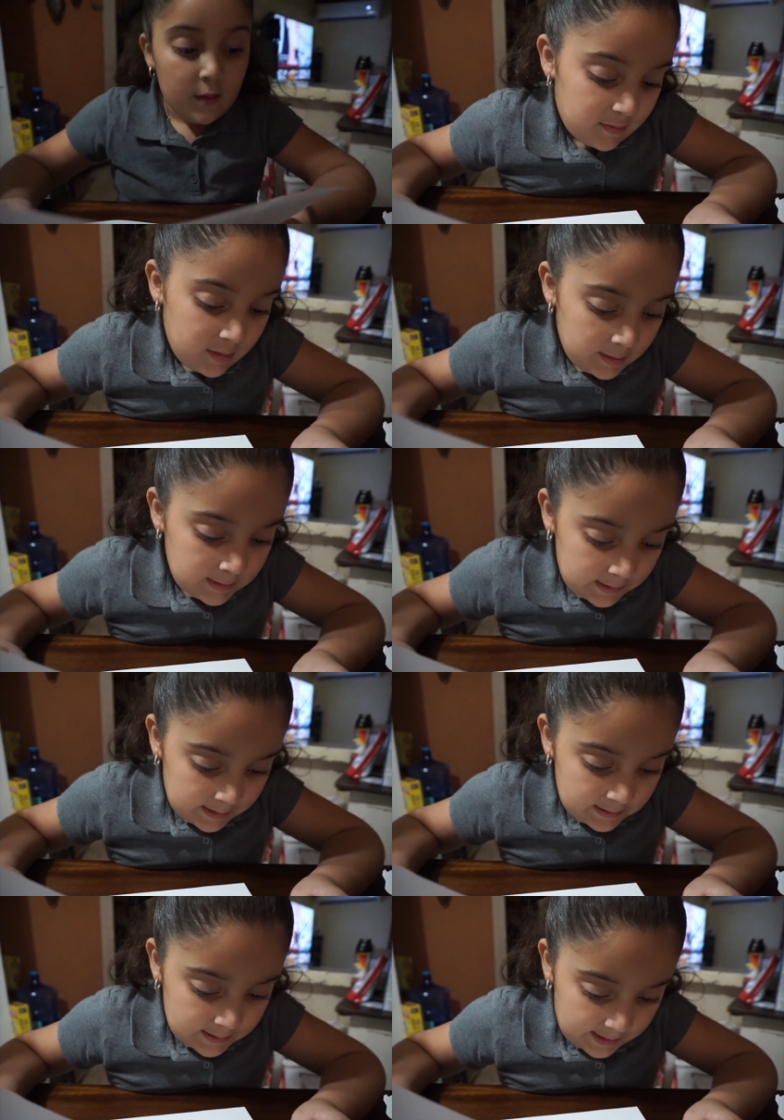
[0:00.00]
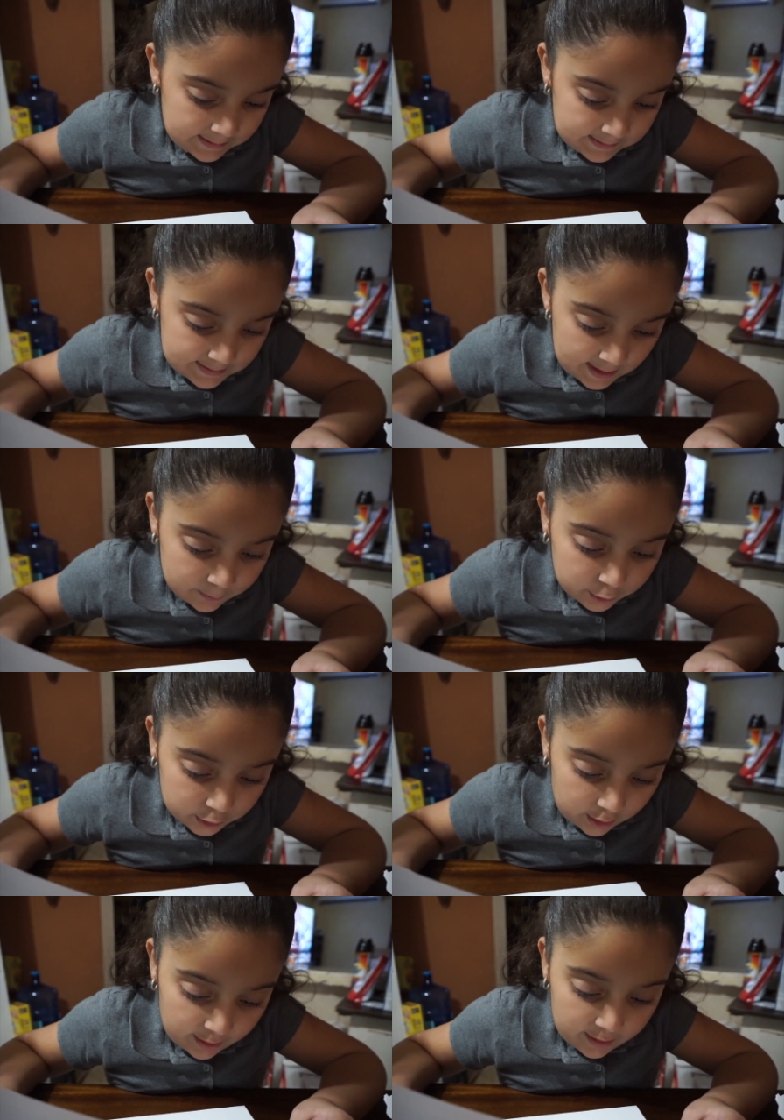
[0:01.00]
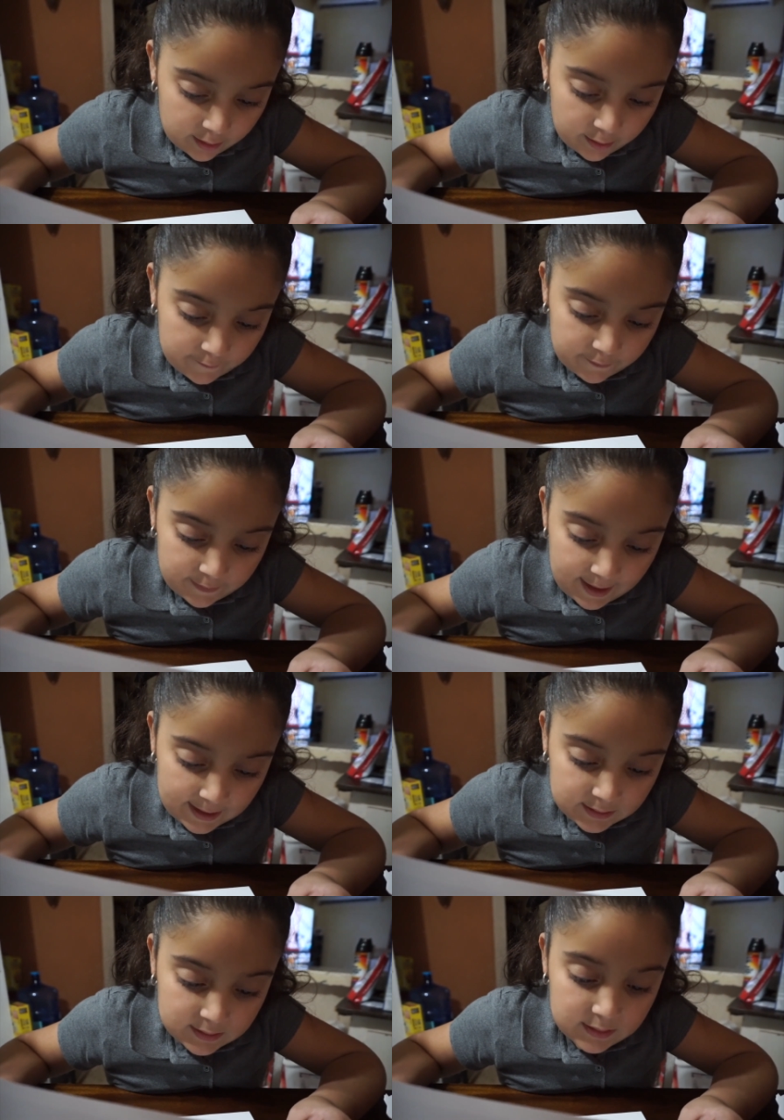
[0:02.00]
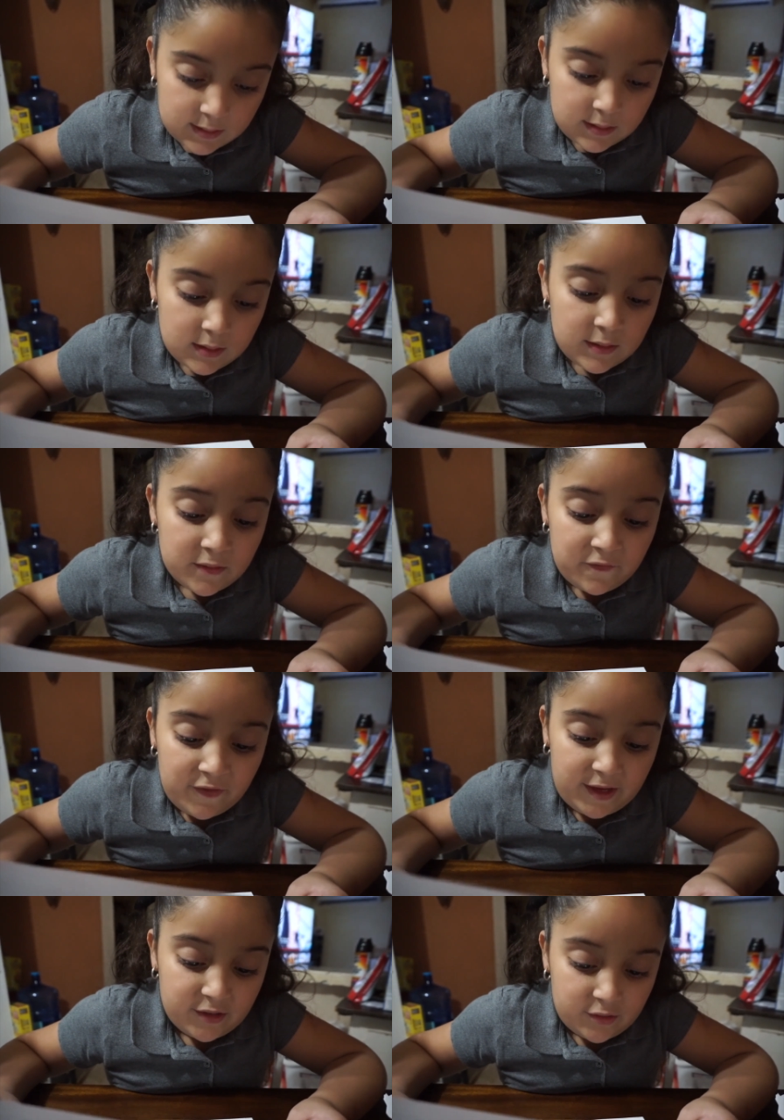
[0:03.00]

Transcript: This is a snapshot of Nat's fish.